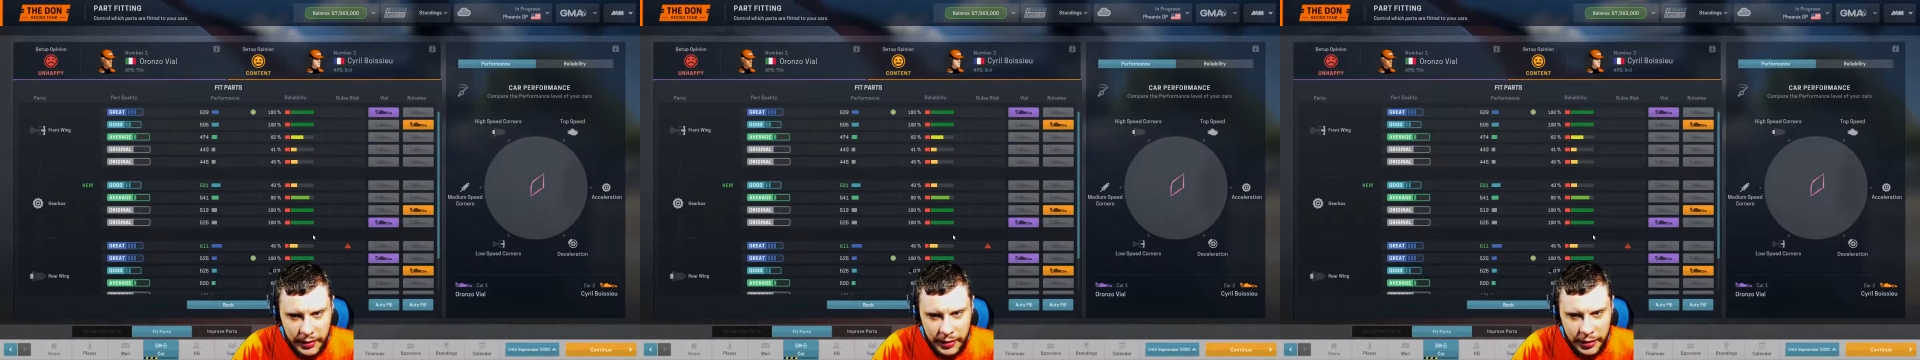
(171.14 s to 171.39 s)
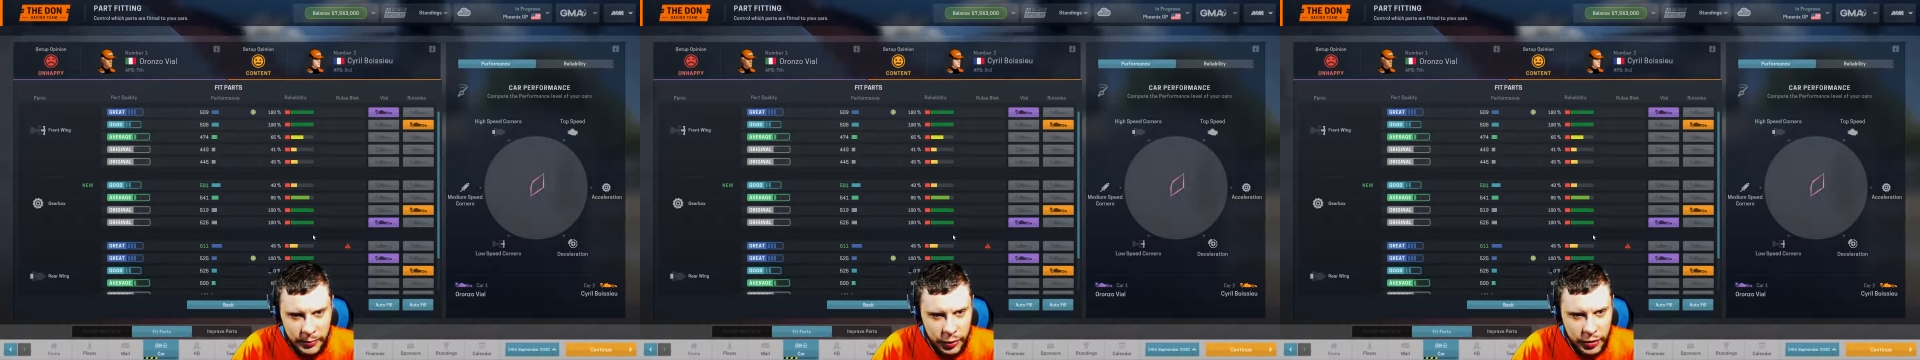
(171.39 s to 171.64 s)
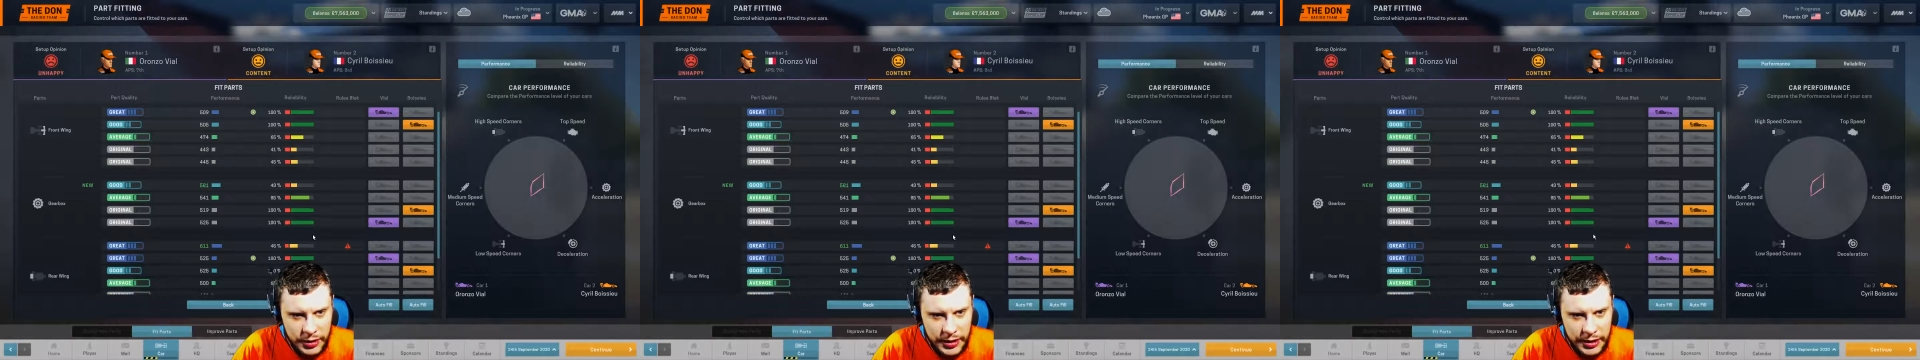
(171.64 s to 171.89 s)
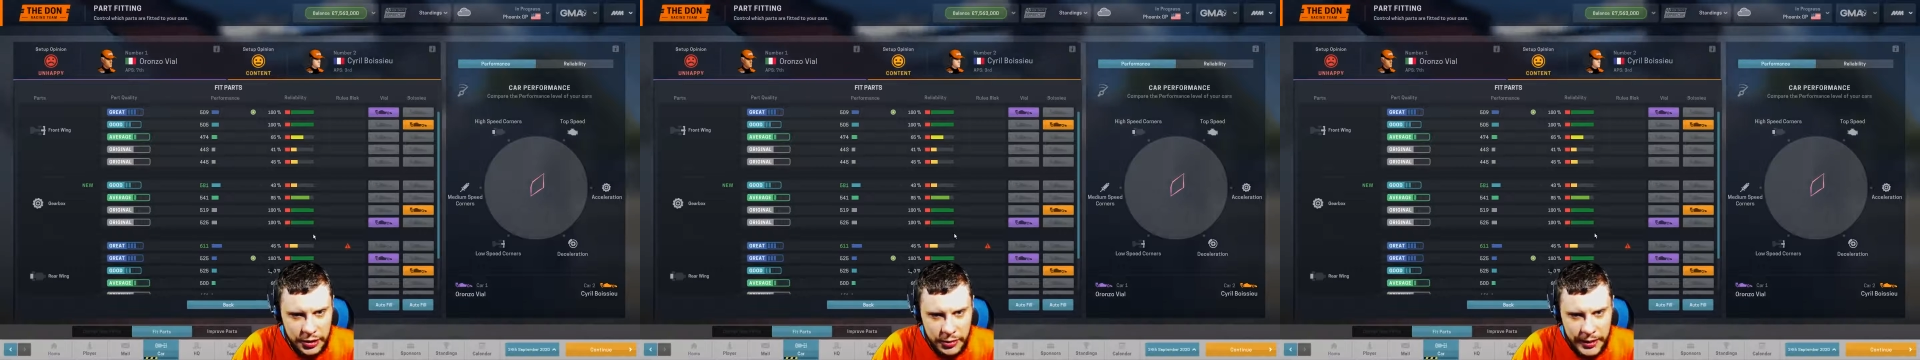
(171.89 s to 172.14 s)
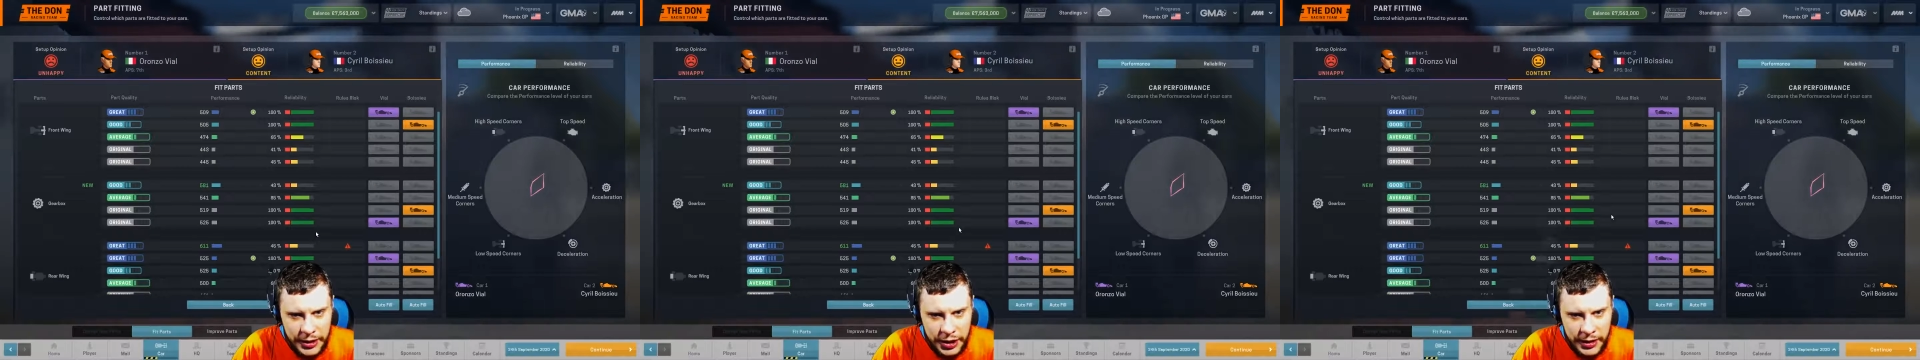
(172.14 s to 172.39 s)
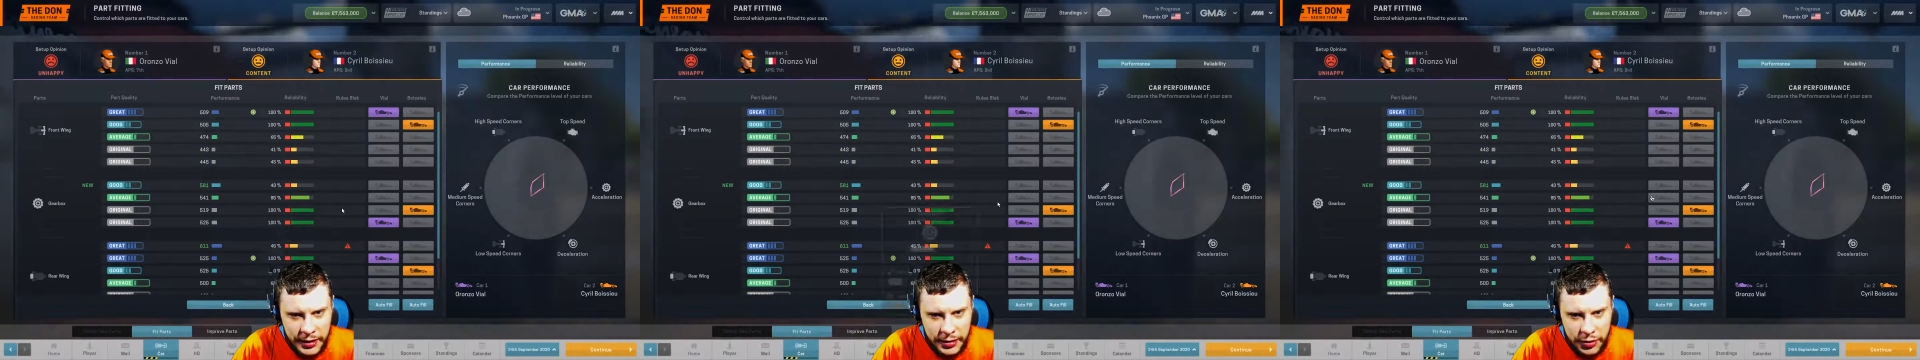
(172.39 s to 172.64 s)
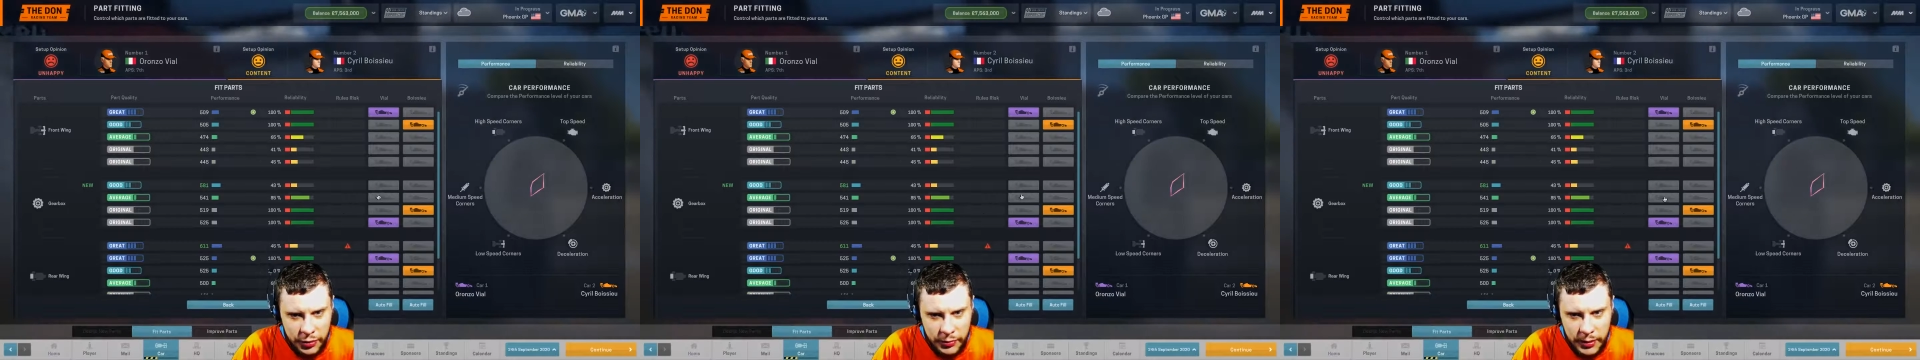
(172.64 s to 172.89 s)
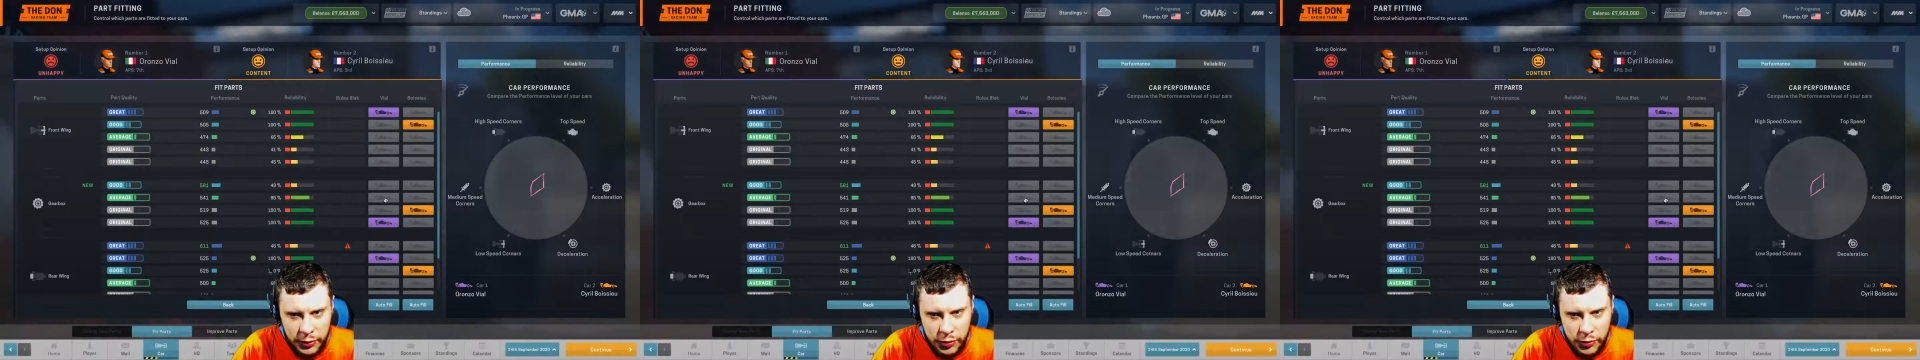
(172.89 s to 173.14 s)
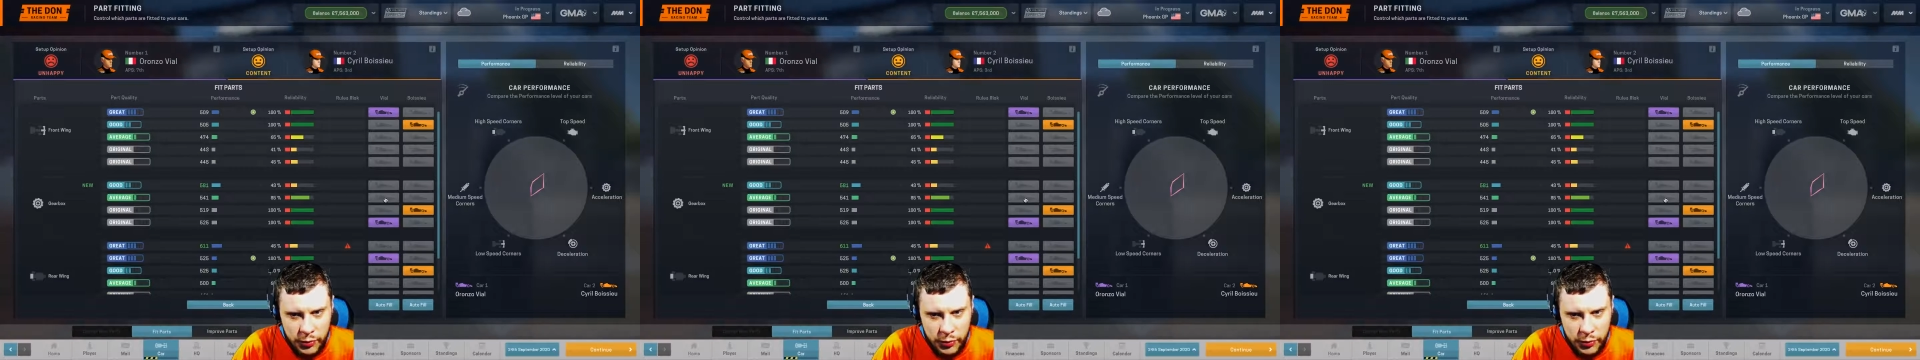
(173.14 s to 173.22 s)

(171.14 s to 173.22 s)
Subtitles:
Gearbox situation, so we go